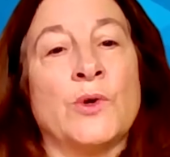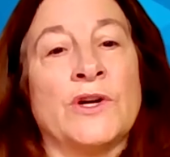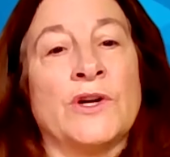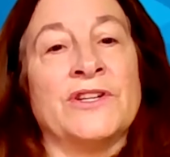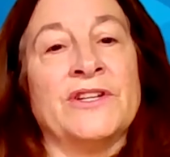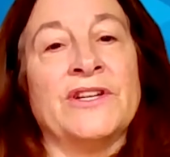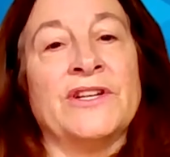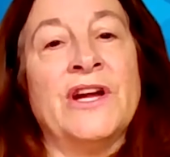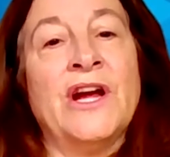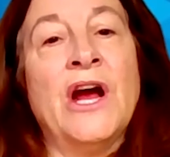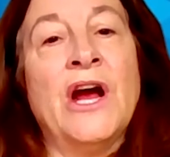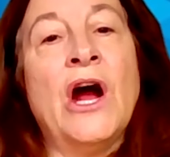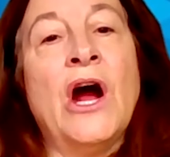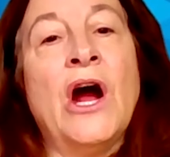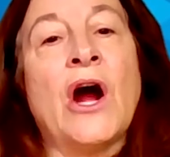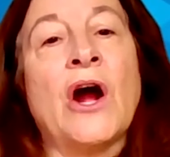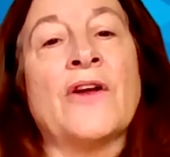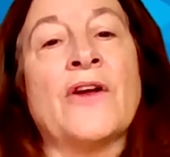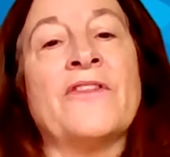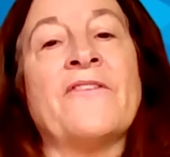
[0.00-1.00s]
Jordan
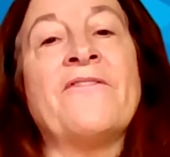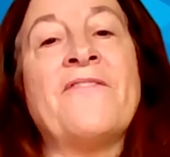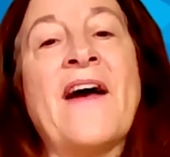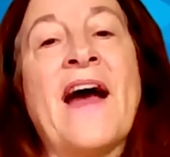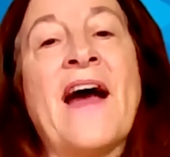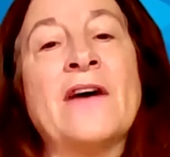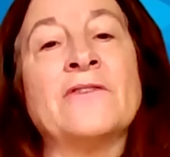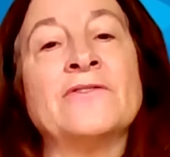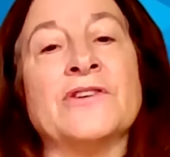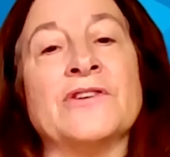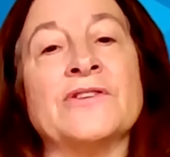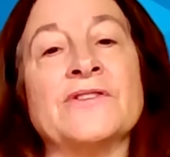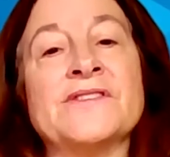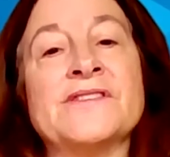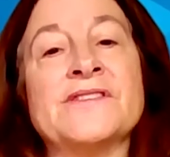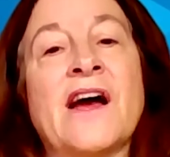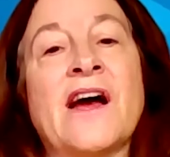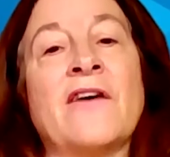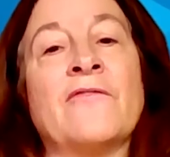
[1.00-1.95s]
are the founders